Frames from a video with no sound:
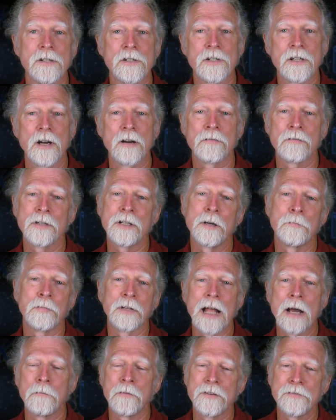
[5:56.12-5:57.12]
discovery. I'm
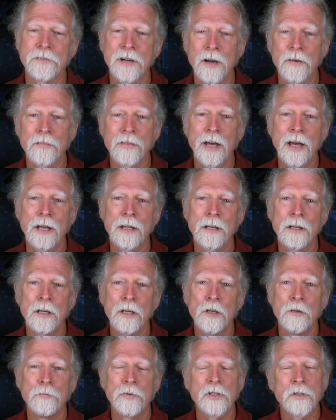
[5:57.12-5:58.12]
glad we found that.
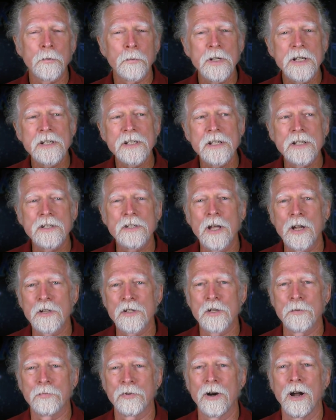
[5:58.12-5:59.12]
But the reason it's not a
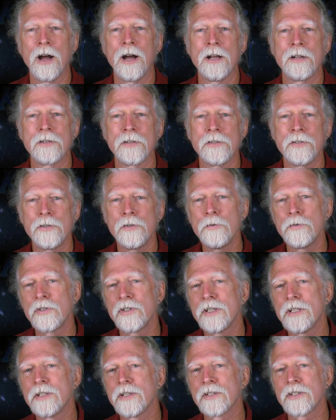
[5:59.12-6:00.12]
surprise is you
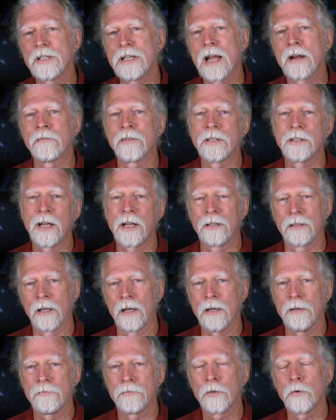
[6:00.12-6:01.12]
see this in everyday
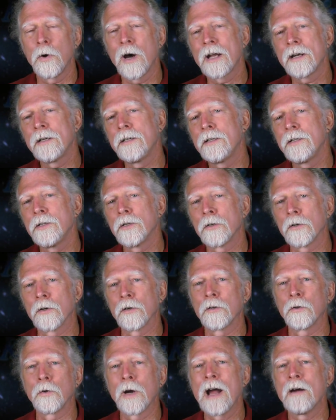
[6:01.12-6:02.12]
life. Go out into
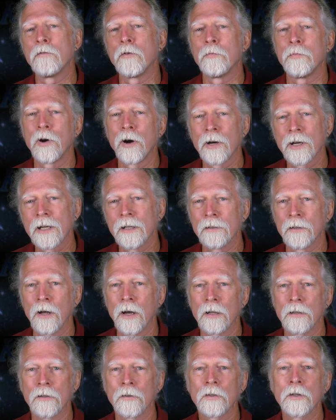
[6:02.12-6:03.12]
your gravel parking
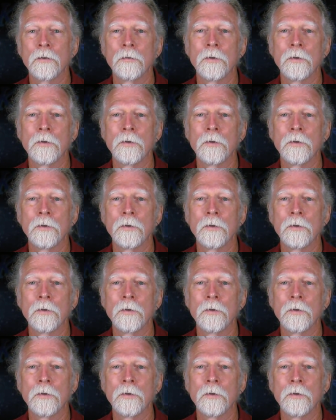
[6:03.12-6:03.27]
lot and look